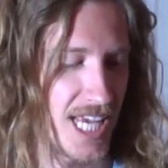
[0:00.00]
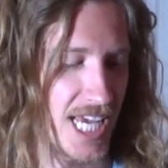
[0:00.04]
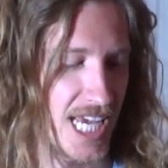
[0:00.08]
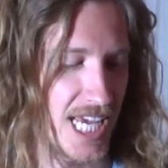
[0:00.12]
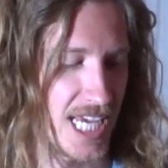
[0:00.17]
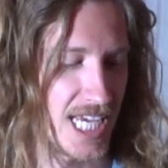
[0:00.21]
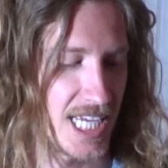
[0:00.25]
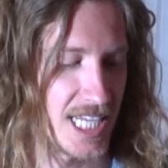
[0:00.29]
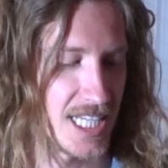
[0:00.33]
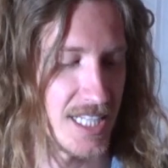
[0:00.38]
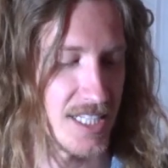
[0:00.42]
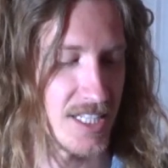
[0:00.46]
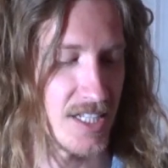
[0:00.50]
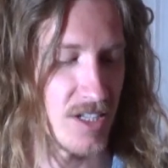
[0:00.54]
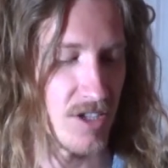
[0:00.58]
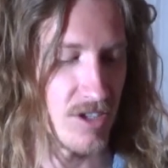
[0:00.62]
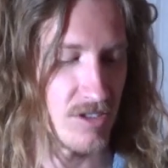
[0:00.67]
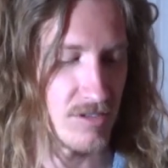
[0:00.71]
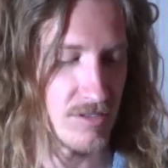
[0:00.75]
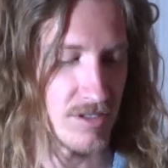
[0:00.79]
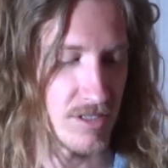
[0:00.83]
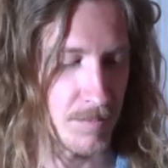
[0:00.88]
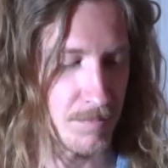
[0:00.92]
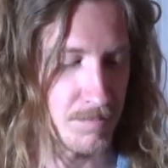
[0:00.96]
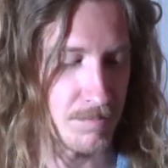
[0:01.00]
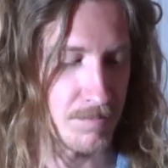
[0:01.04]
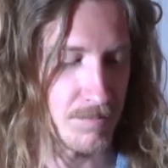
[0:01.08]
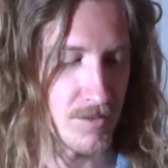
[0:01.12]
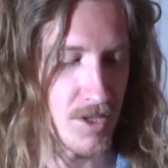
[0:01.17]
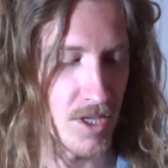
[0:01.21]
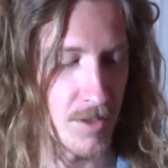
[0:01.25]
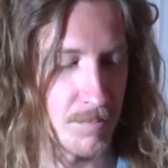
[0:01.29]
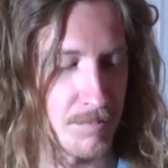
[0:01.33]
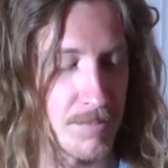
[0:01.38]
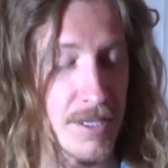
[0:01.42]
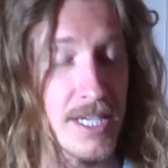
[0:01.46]
And you know,
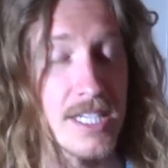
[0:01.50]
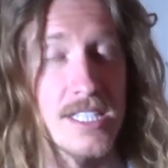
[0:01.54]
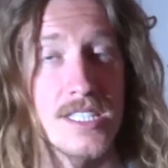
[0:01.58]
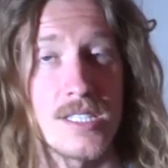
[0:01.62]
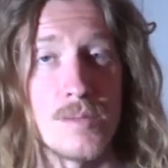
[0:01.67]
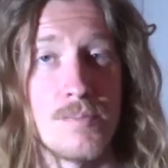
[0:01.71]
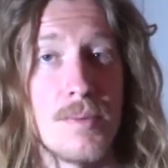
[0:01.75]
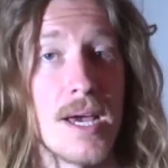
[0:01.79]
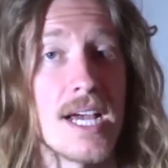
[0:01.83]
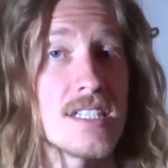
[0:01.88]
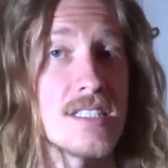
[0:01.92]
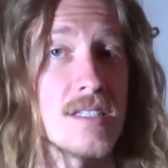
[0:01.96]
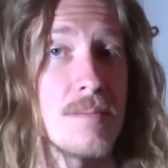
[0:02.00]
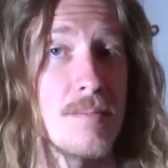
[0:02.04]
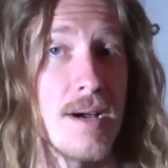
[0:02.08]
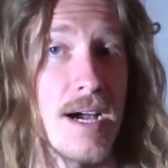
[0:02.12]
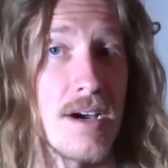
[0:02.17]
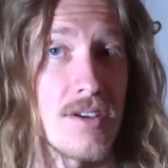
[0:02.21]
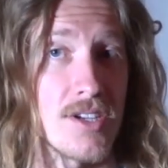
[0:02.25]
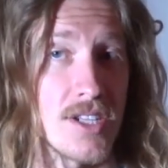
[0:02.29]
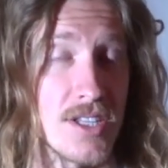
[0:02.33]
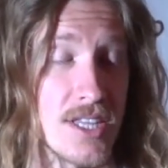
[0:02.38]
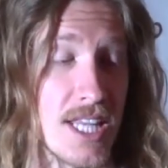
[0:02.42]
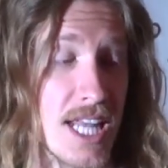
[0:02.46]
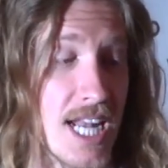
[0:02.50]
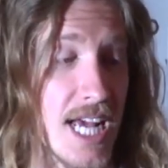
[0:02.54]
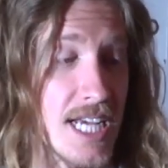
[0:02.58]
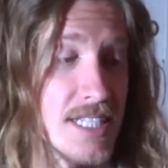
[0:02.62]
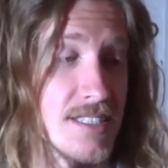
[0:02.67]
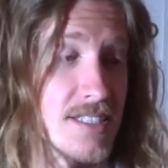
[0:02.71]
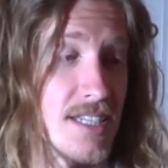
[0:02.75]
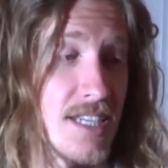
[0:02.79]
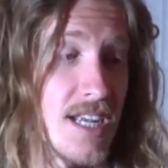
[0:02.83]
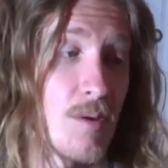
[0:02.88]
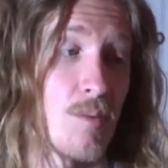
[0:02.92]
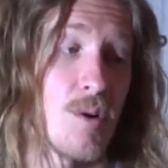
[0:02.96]
the big specs about it that I
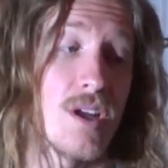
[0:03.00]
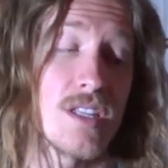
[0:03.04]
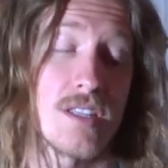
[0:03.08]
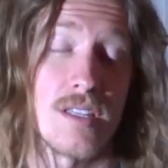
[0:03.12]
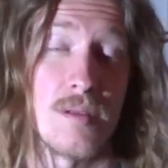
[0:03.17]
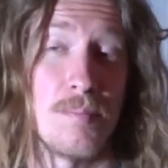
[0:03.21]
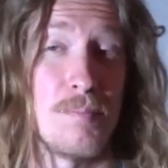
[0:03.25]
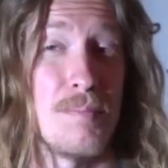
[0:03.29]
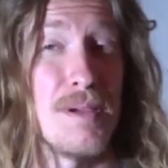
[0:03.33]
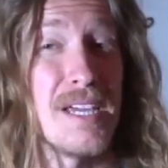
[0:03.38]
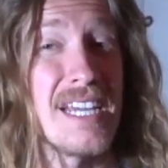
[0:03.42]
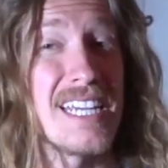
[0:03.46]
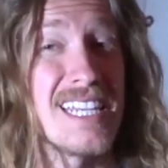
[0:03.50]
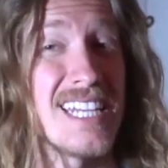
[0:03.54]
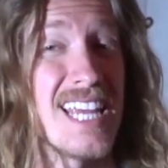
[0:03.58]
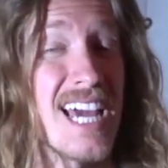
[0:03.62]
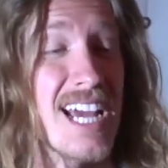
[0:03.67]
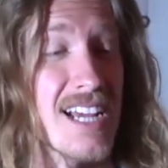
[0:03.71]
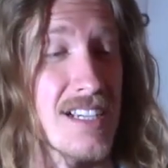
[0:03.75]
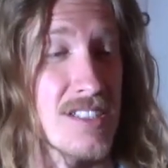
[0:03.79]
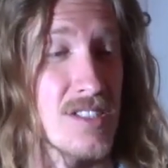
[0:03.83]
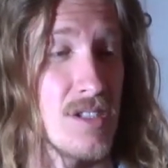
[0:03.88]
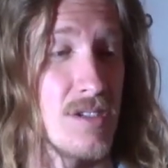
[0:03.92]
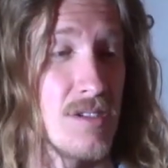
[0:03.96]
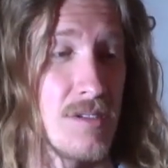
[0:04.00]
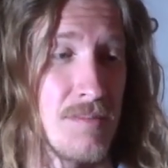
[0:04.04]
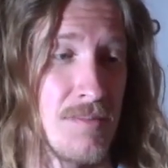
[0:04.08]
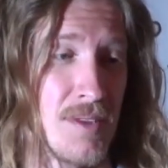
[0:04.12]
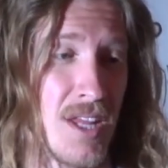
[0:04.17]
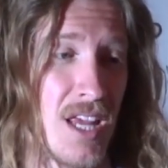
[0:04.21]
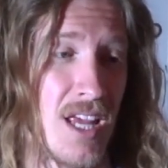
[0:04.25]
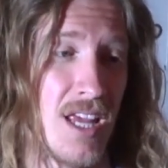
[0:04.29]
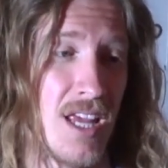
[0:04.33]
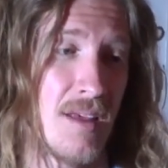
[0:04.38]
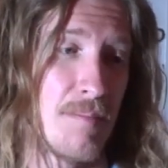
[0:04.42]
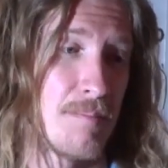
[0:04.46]
said, I want the big neck, so
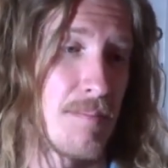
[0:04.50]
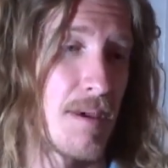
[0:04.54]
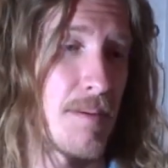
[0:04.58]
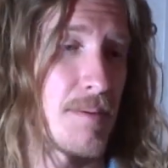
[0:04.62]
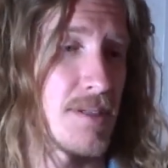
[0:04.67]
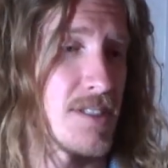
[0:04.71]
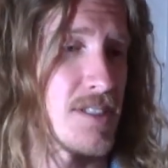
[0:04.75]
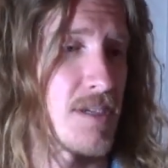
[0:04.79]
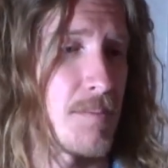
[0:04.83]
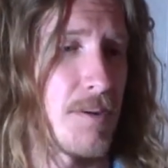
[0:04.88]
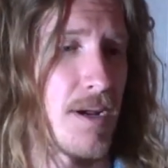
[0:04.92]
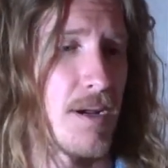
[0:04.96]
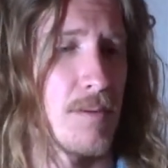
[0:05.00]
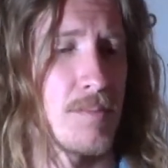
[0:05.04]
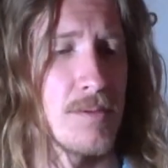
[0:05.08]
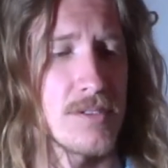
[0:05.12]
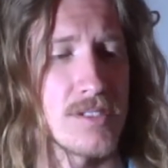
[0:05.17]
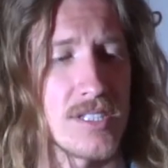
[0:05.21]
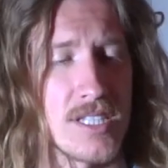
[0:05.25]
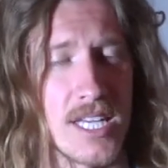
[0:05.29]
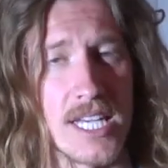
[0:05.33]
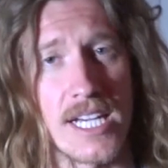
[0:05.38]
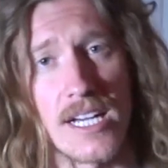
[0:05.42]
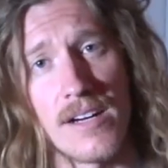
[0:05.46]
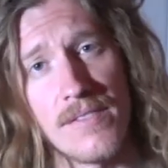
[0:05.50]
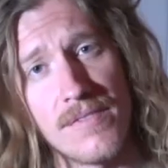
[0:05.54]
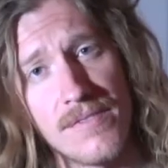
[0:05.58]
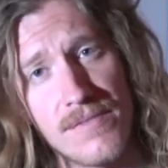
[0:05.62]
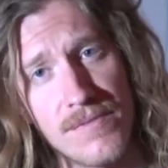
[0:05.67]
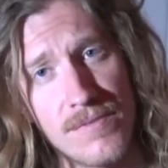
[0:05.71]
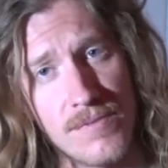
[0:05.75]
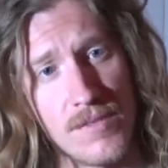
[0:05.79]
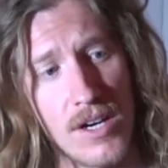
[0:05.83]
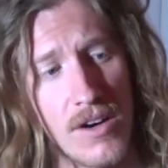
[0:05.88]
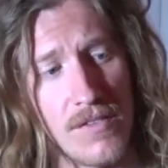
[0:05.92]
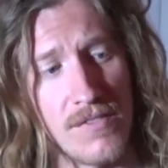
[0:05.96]
maybe it's comparable to
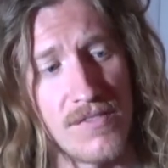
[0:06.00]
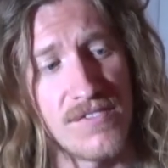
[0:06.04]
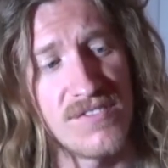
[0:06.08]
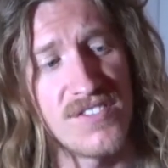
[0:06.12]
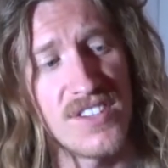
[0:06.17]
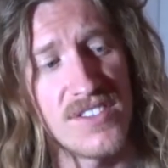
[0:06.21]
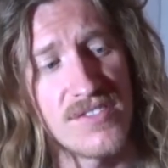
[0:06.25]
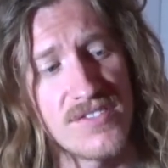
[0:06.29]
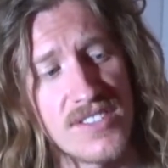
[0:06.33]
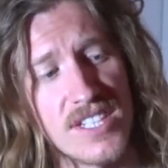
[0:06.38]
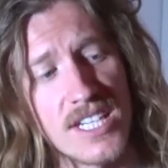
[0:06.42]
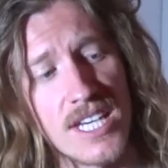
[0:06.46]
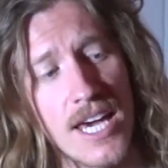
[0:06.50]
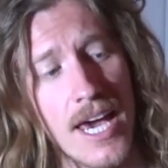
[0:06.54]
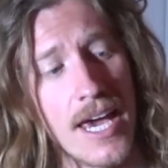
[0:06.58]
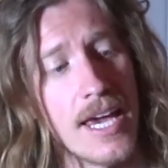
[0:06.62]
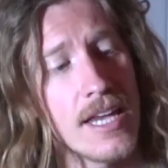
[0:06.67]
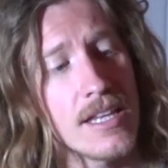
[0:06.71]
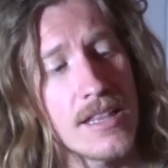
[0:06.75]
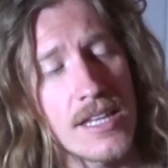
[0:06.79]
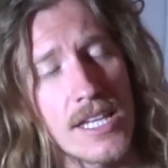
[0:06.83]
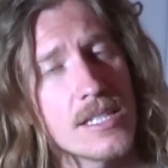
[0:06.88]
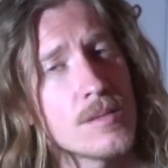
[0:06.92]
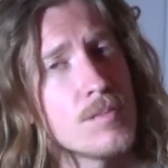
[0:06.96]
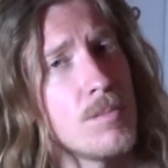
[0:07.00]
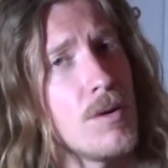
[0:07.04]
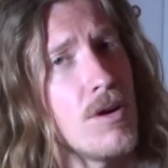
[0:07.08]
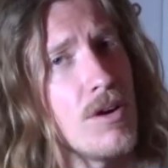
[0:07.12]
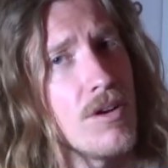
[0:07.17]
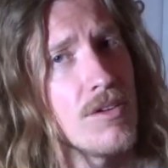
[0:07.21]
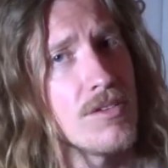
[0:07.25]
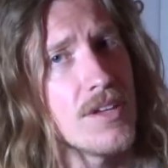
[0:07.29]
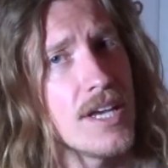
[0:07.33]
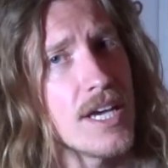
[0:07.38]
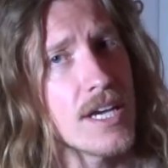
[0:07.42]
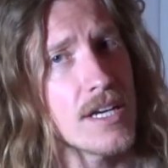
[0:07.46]
a 58 Les
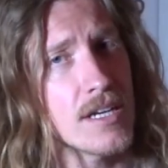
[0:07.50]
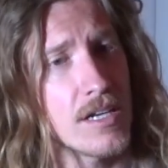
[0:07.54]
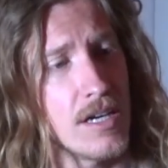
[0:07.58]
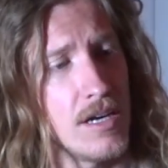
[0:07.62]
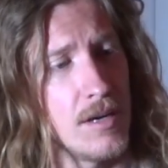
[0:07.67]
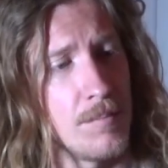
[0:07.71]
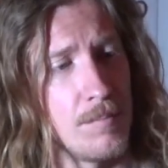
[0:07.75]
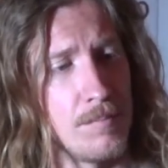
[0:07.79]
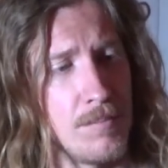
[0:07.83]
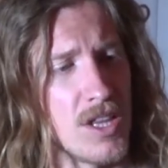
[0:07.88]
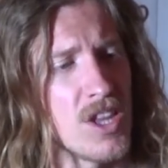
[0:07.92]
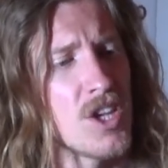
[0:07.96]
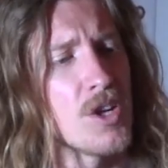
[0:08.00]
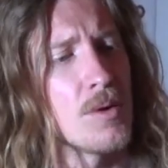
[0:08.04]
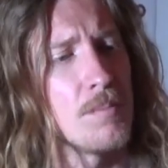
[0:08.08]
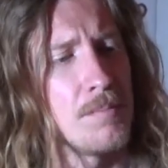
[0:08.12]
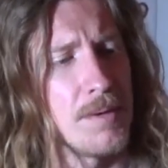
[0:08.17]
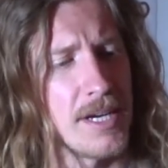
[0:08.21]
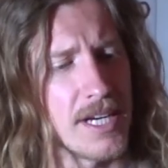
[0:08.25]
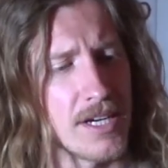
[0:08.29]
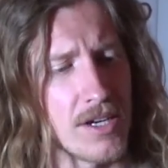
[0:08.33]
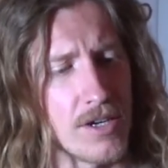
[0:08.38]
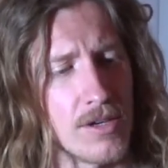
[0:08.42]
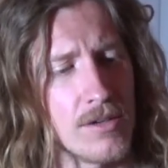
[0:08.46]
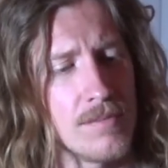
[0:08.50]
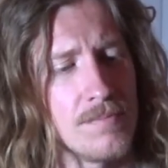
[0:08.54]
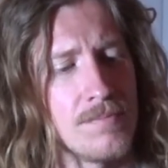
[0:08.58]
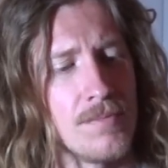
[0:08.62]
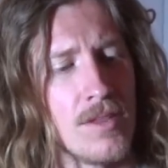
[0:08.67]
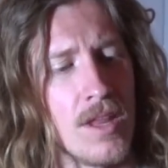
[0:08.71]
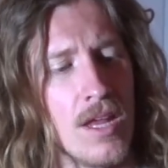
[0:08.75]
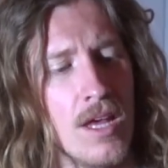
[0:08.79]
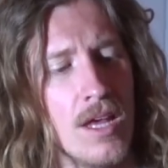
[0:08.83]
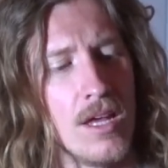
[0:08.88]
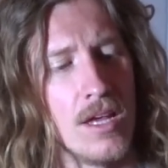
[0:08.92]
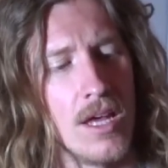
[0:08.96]
Paul neck, a little bigger,
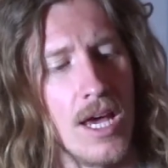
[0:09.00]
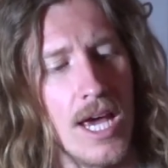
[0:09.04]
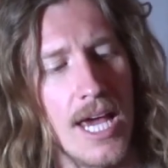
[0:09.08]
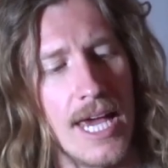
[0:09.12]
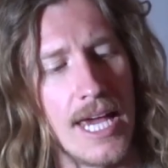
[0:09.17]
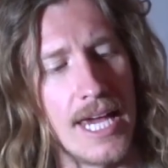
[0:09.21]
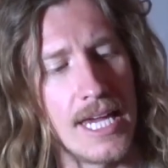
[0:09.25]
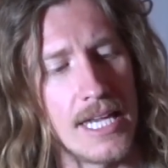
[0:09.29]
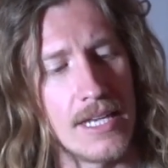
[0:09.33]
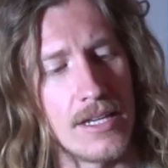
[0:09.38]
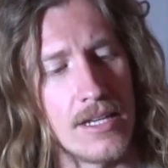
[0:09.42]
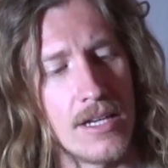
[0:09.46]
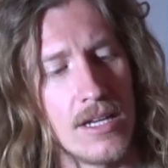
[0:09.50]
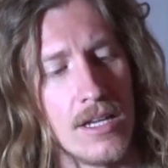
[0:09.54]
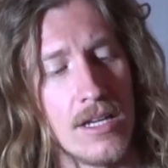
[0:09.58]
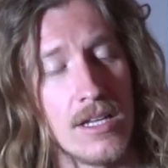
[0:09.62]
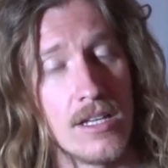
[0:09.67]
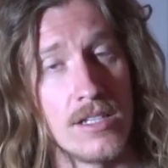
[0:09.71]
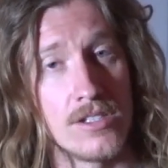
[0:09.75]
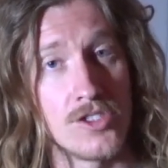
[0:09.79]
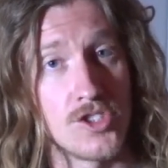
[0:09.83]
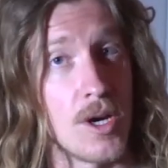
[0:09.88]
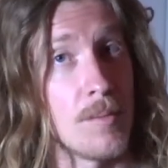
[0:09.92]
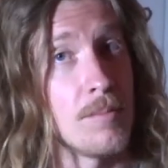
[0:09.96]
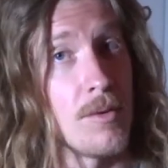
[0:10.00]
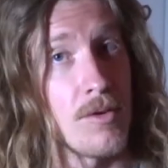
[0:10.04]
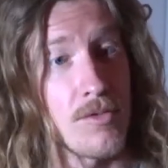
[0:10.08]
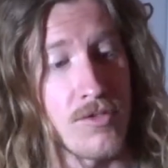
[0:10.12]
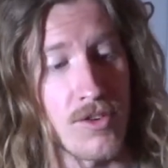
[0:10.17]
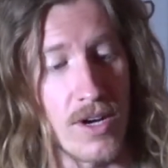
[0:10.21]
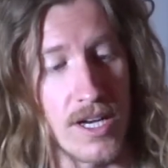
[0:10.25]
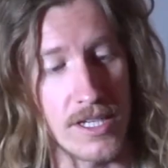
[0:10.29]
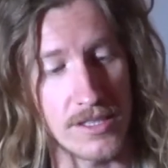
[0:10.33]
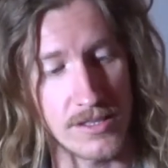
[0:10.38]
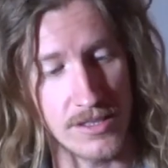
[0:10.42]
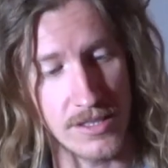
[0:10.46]
and jumbo
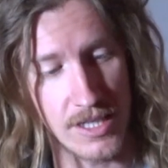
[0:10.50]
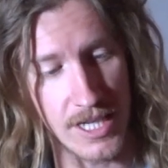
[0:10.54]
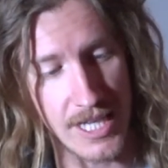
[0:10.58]
frets.